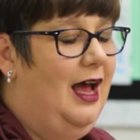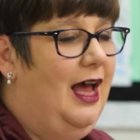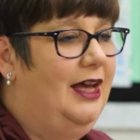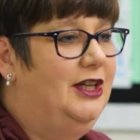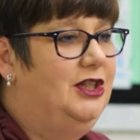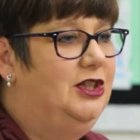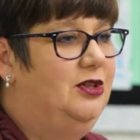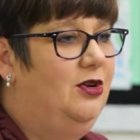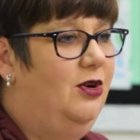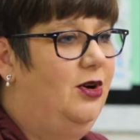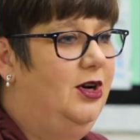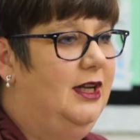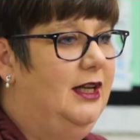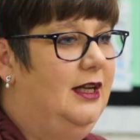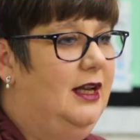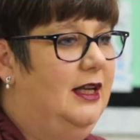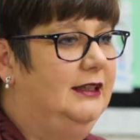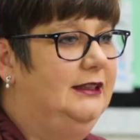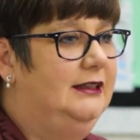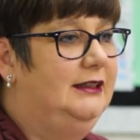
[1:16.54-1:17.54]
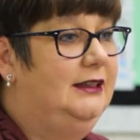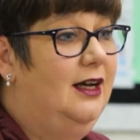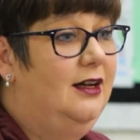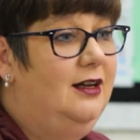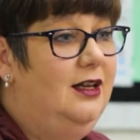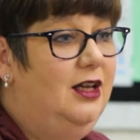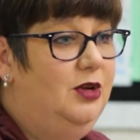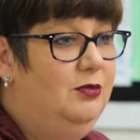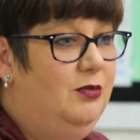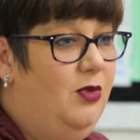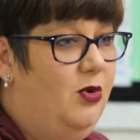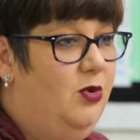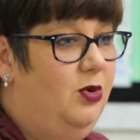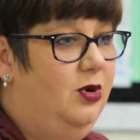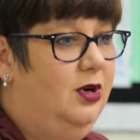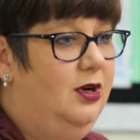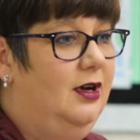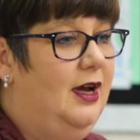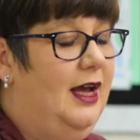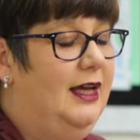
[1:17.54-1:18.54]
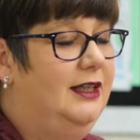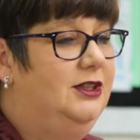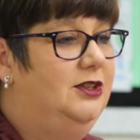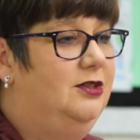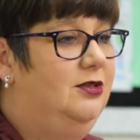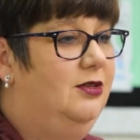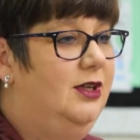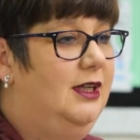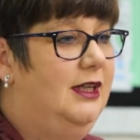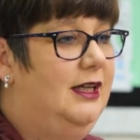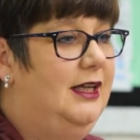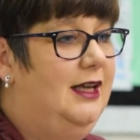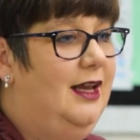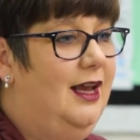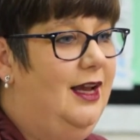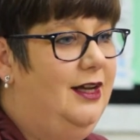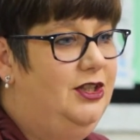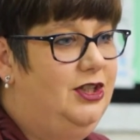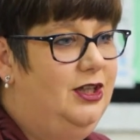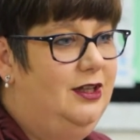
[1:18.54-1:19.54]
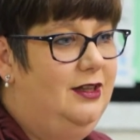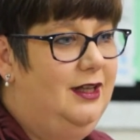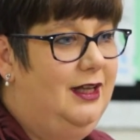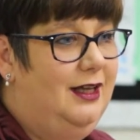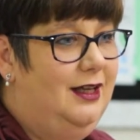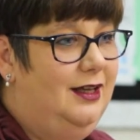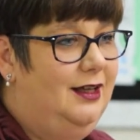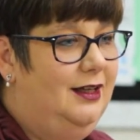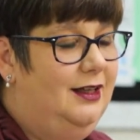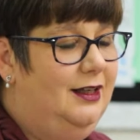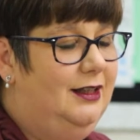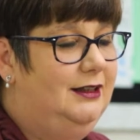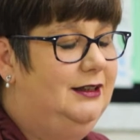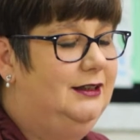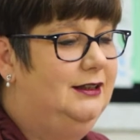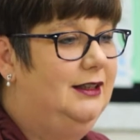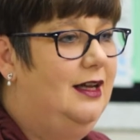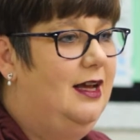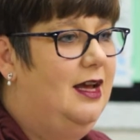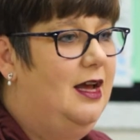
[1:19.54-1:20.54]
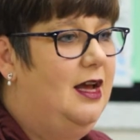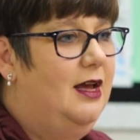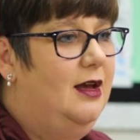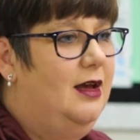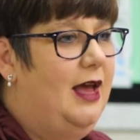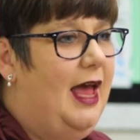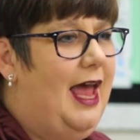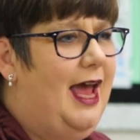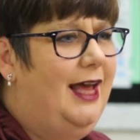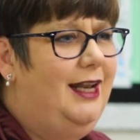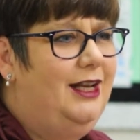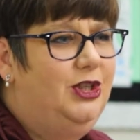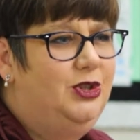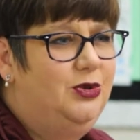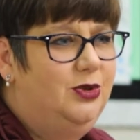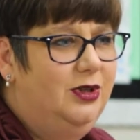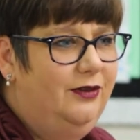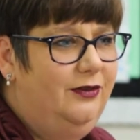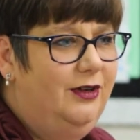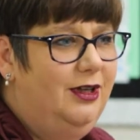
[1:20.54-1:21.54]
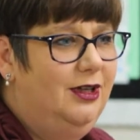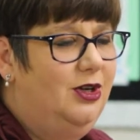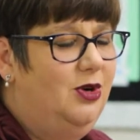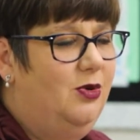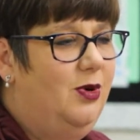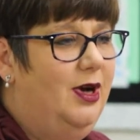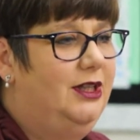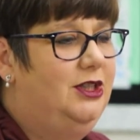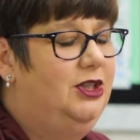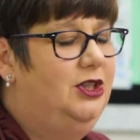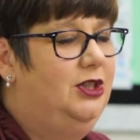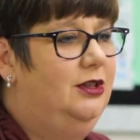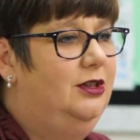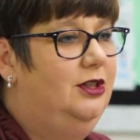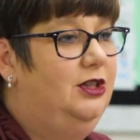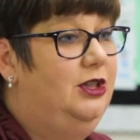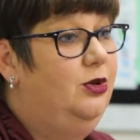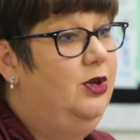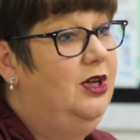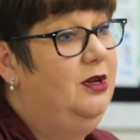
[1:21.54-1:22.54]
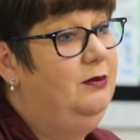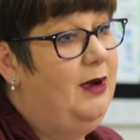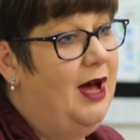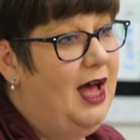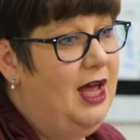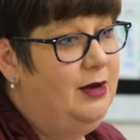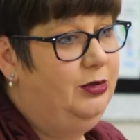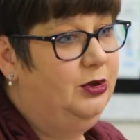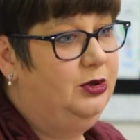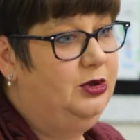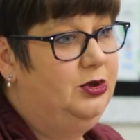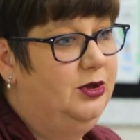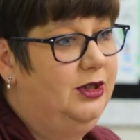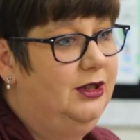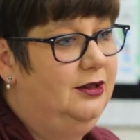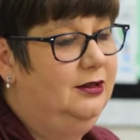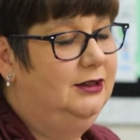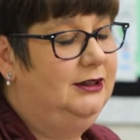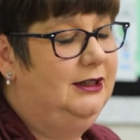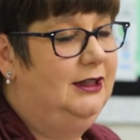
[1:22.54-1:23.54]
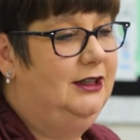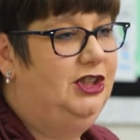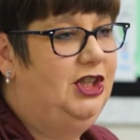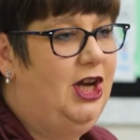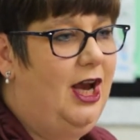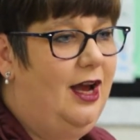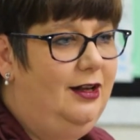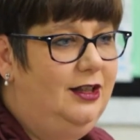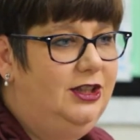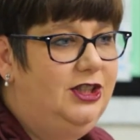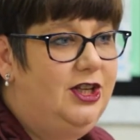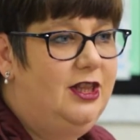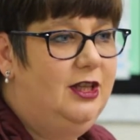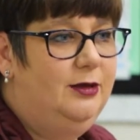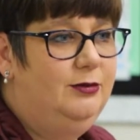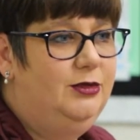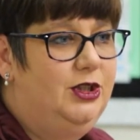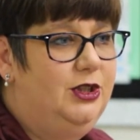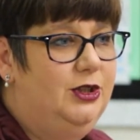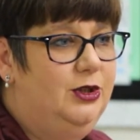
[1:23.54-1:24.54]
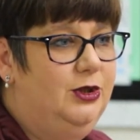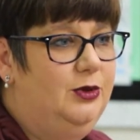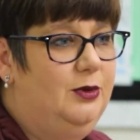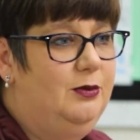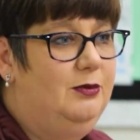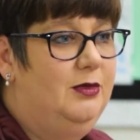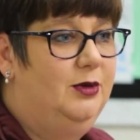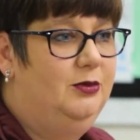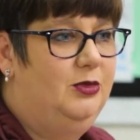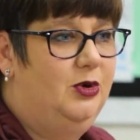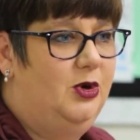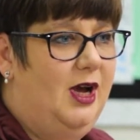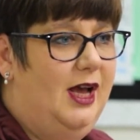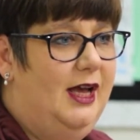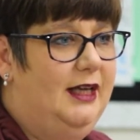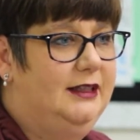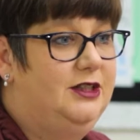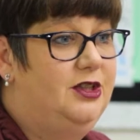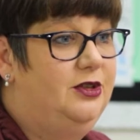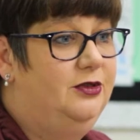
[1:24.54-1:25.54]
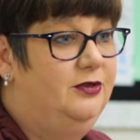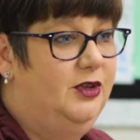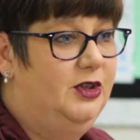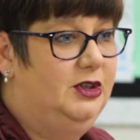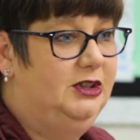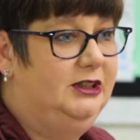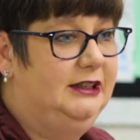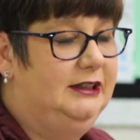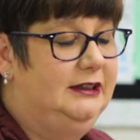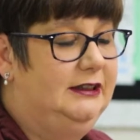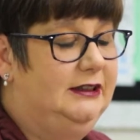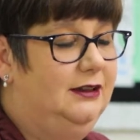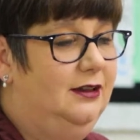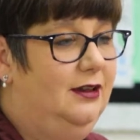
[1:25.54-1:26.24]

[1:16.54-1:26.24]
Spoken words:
I started studying more. I started engaging the kids, adding trivia questions, doing Bible drills, and challenging them to memorize their verses,